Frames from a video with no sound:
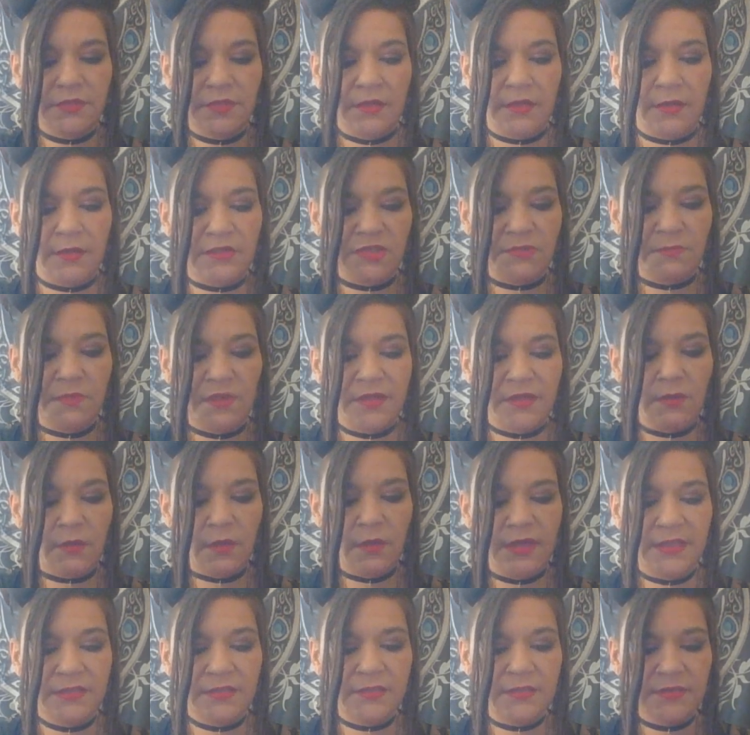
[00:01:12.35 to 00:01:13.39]
I ask my
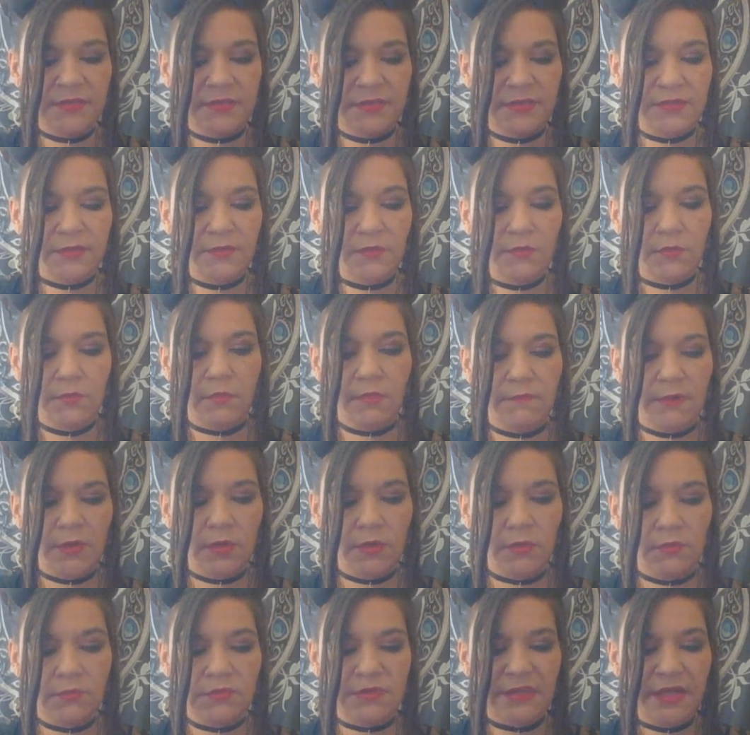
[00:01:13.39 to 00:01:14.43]
guides, Aura
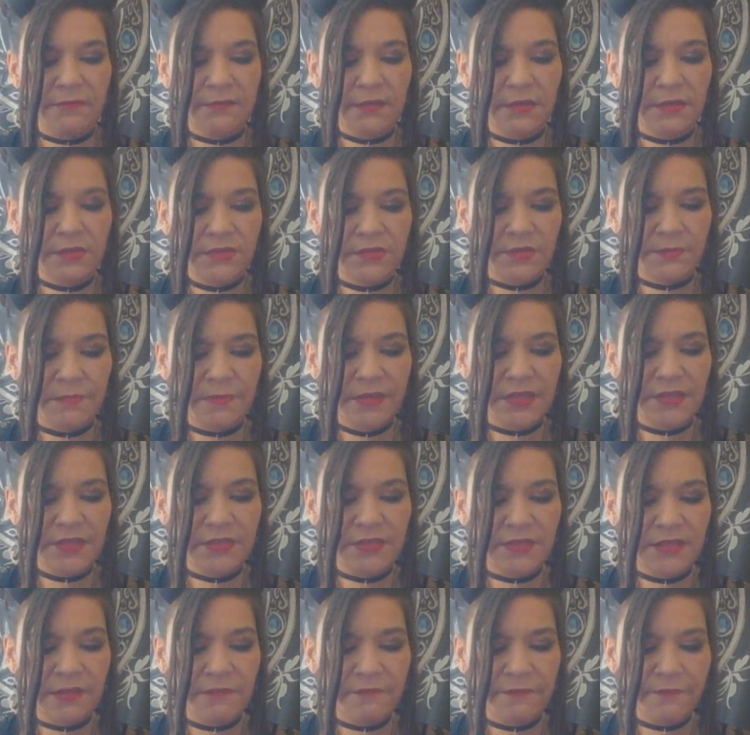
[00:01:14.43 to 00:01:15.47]
or Darius, to please
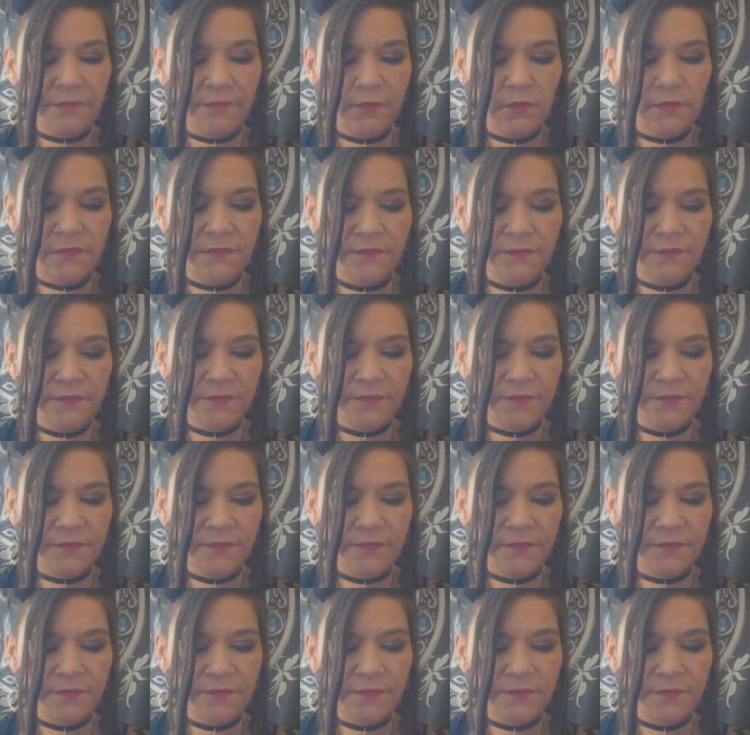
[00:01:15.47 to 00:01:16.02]
step forth